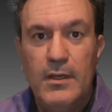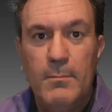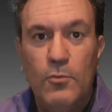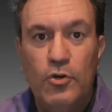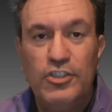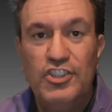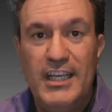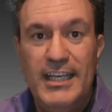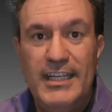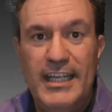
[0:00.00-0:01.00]
More
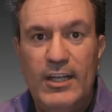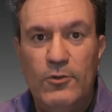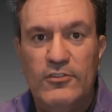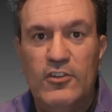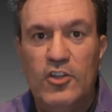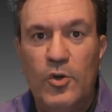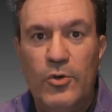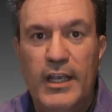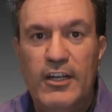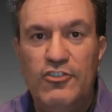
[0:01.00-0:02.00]
shade equals
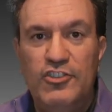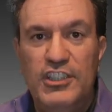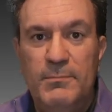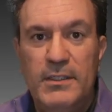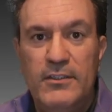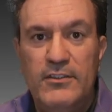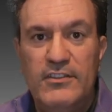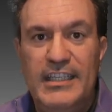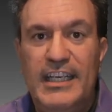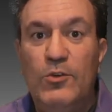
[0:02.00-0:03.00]
lower energy
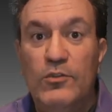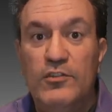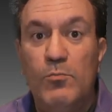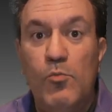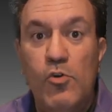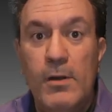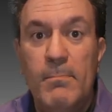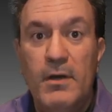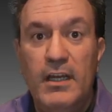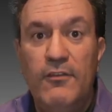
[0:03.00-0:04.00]
bills equals more
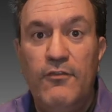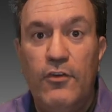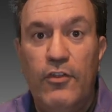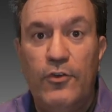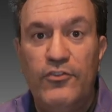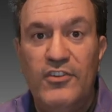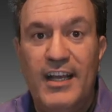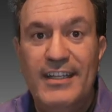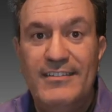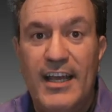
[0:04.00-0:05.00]
money for those
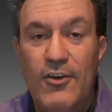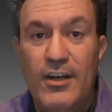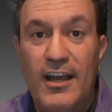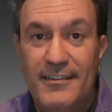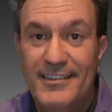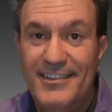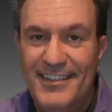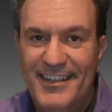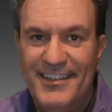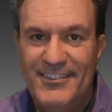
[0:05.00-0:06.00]
nights out on the
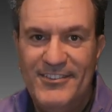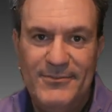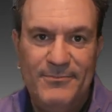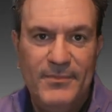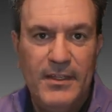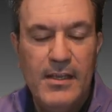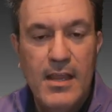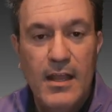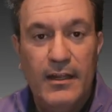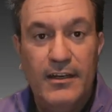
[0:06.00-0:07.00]
town.
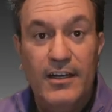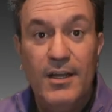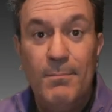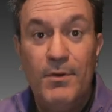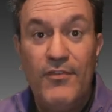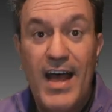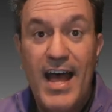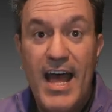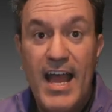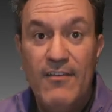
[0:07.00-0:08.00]
Number
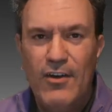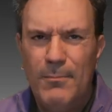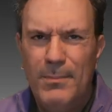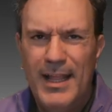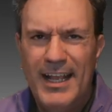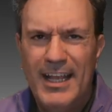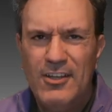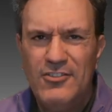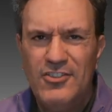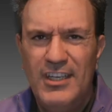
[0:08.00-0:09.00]
5, are
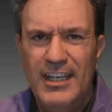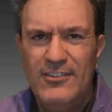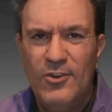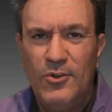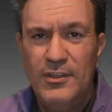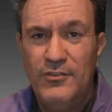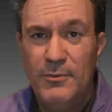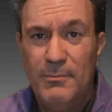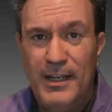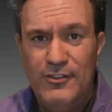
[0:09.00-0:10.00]
blackout shades only
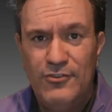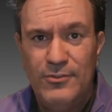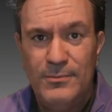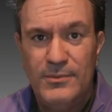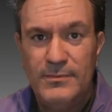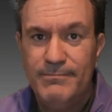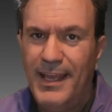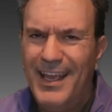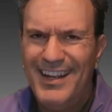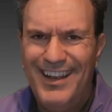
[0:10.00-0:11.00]
for bedrooms?
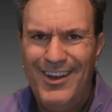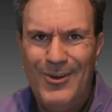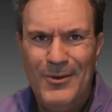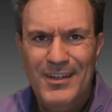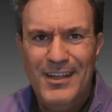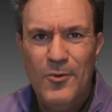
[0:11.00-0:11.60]
Heck no.